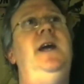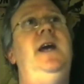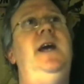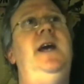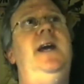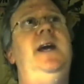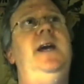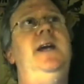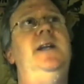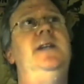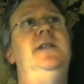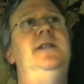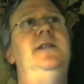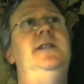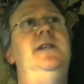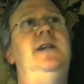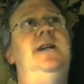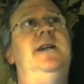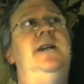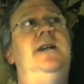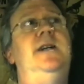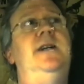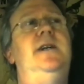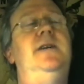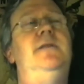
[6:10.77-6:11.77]
And
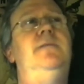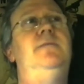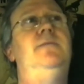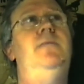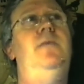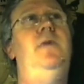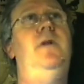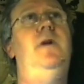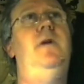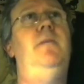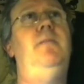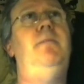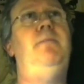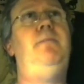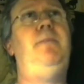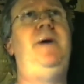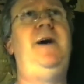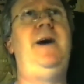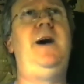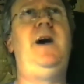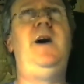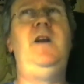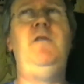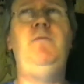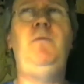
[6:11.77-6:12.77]

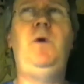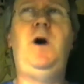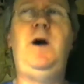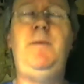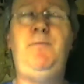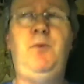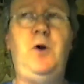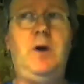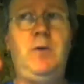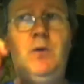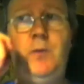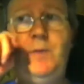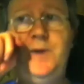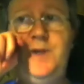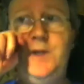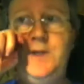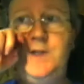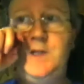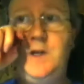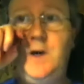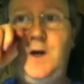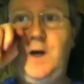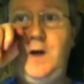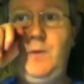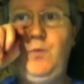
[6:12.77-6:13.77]
part of my problem at the
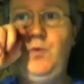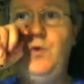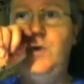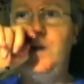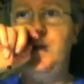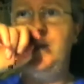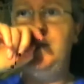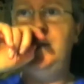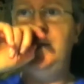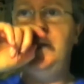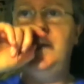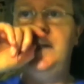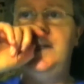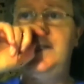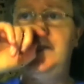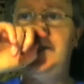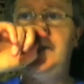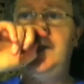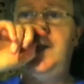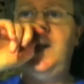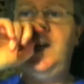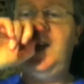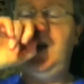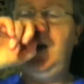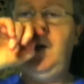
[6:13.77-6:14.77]
time was
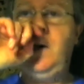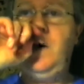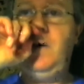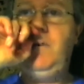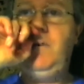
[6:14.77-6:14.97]
that